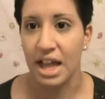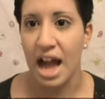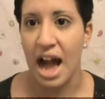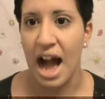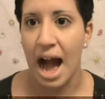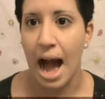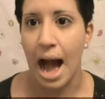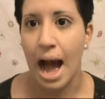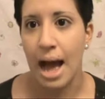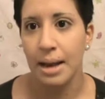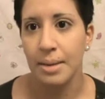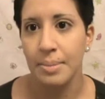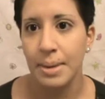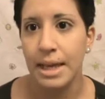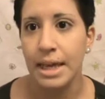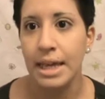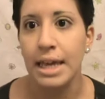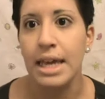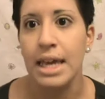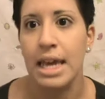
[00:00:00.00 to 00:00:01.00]
hot
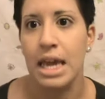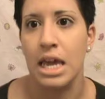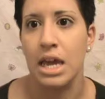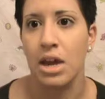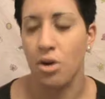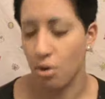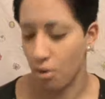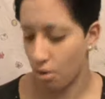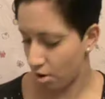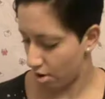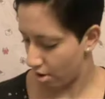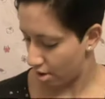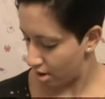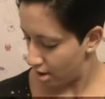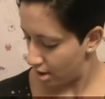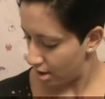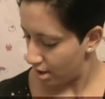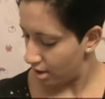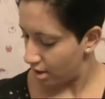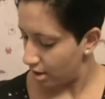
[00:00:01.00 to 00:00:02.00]
pink, or
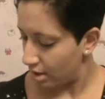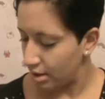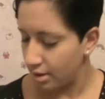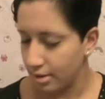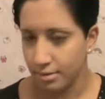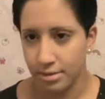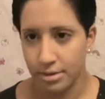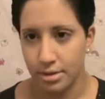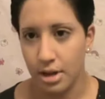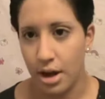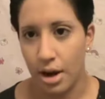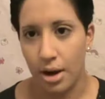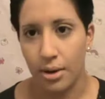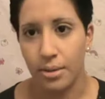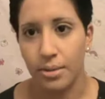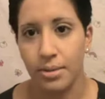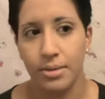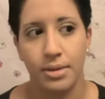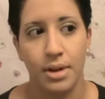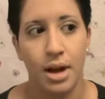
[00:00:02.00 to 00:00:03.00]

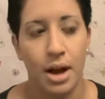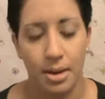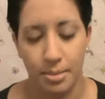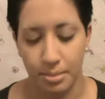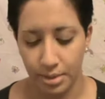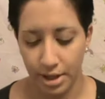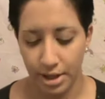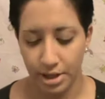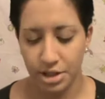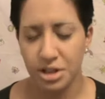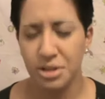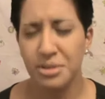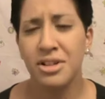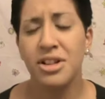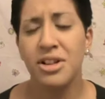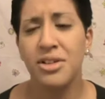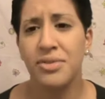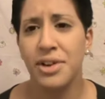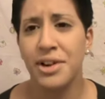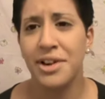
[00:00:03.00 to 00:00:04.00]
no. Blush should
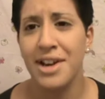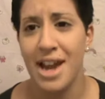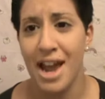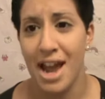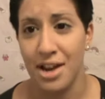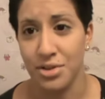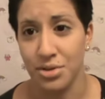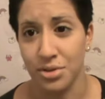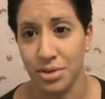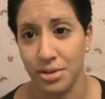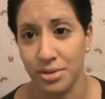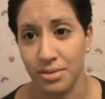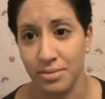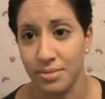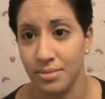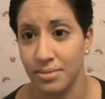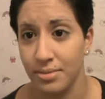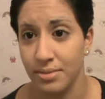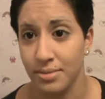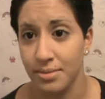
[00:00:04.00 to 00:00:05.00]
look very natural.
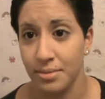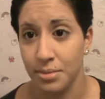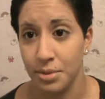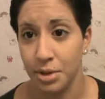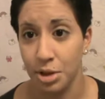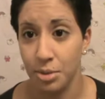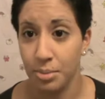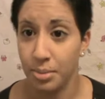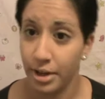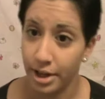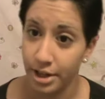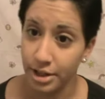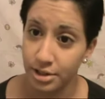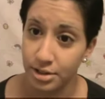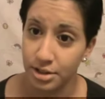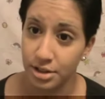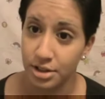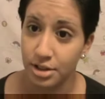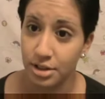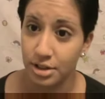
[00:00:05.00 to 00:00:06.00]
When you blush,
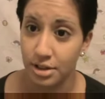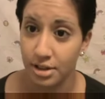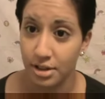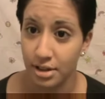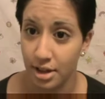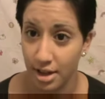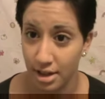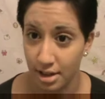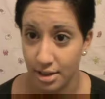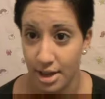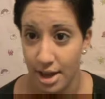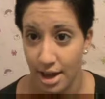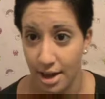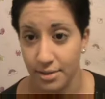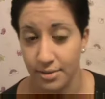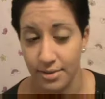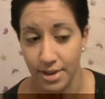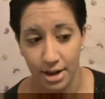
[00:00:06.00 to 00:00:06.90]
it should look like that, of that